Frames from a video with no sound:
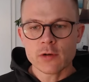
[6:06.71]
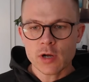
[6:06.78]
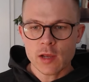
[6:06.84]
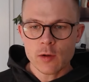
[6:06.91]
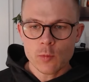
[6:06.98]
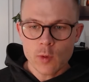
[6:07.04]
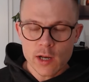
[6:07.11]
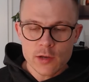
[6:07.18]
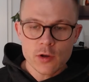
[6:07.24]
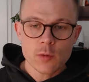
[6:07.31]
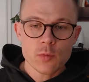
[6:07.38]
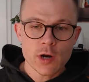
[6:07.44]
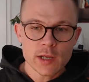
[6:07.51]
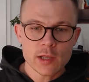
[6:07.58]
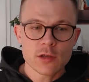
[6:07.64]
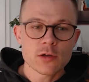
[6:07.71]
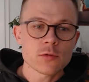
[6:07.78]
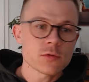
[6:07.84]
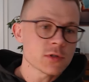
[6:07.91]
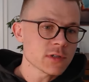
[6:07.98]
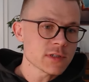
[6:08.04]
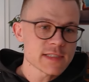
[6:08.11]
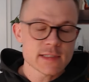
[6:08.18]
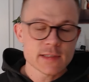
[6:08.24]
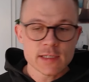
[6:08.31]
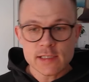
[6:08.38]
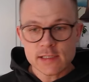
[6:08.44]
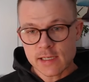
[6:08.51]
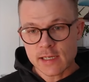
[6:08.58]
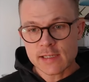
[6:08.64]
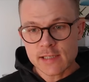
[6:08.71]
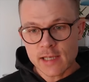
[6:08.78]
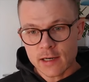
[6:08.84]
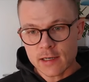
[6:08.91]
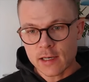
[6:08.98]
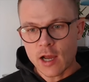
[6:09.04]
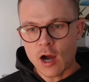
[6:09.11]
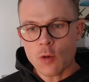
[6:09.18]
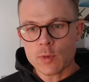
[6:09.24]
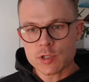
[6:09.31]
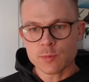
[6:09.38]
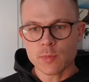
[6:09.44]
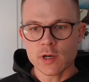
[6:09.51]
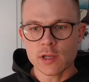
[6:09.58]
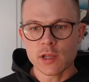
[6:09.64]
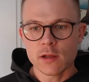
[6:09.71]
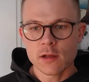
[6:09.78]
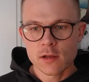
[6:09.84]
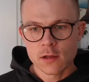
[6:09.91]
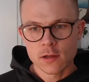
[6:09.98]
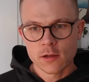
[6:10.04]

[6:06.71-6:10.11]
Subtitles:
okay, when you're breaking your rules, this is exactly how much money